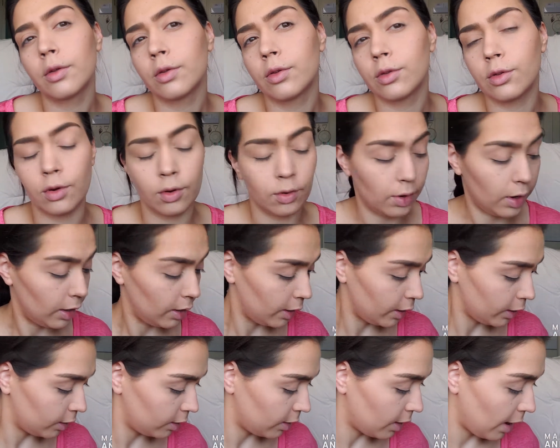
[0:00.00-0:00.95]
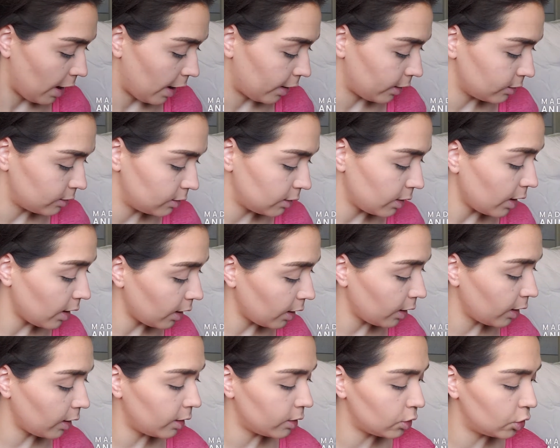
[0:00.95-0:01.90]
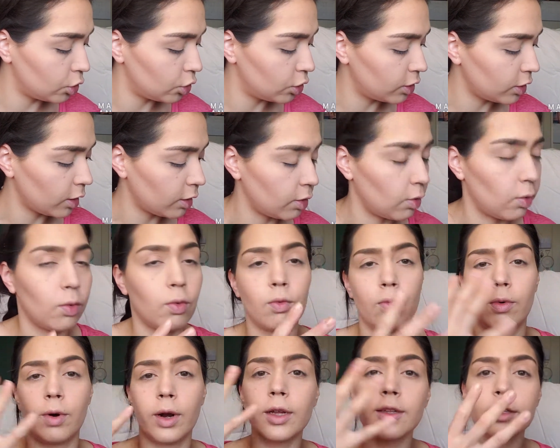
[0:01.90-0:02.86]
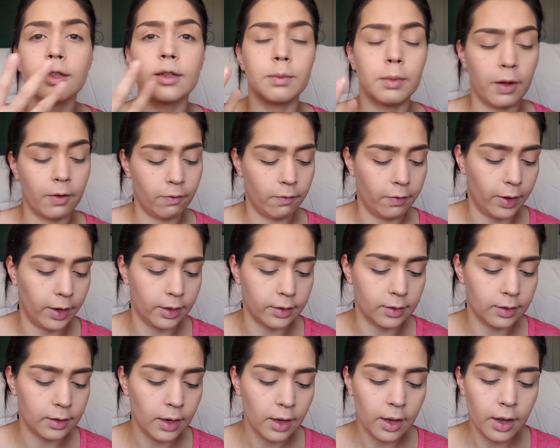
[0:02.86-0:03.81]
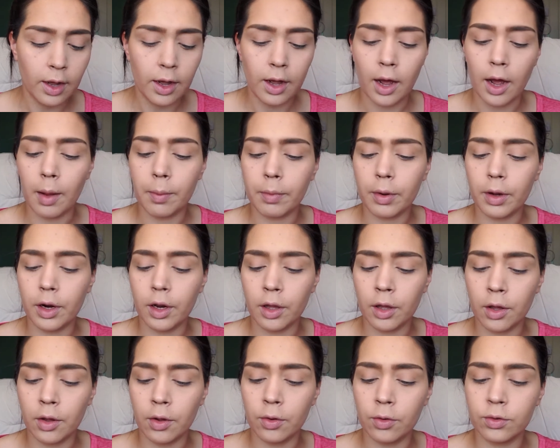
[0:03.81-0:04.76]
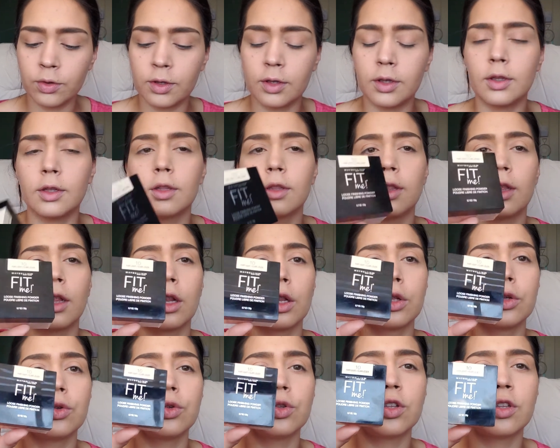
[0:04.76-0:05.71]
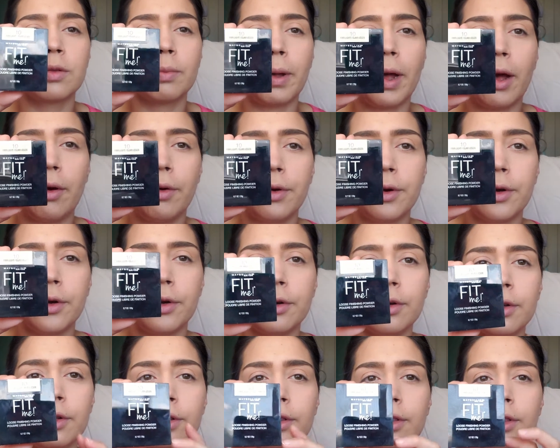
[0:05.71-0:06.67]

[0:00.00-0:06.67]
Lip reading: So I like that. And to set the rest of my face, I'm going to use the loose powder